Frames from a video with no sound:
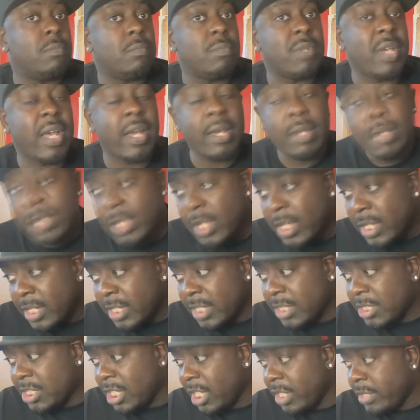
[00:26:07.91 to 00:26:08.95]
Yeah,
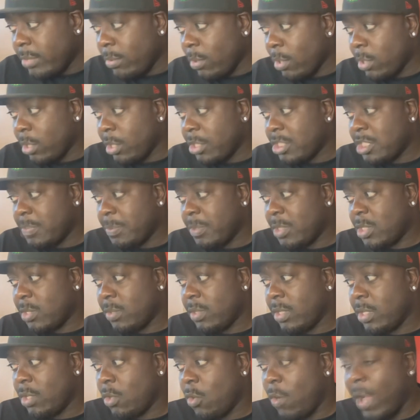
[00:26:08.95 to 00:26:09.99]
Nintendo are going to be
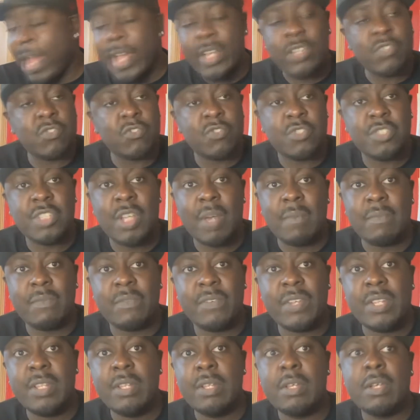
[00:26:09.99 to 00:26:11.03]
doing a little extra
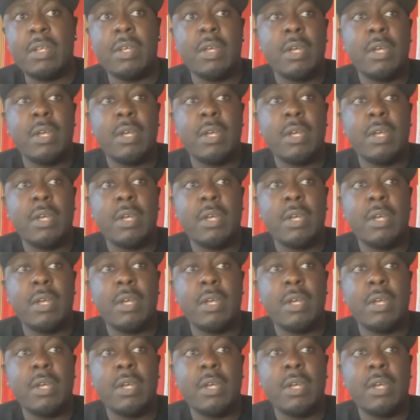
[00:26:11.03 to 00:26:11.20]
something.